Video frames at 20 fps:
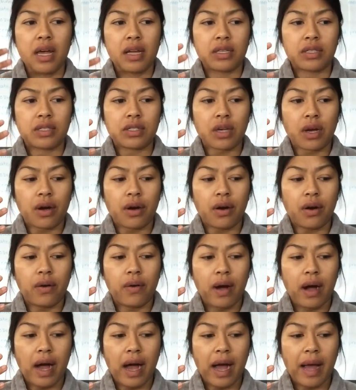
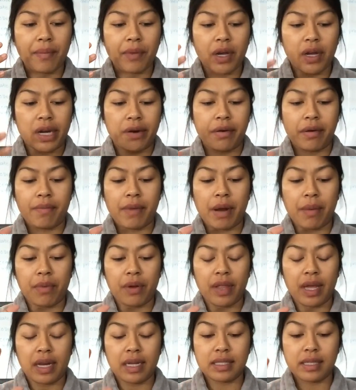So I'm going to remember
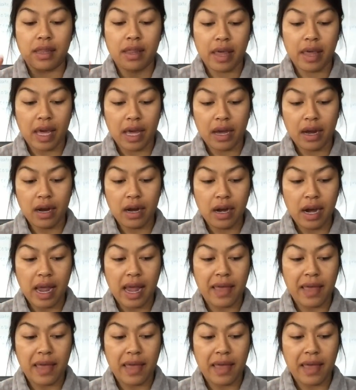that it's there,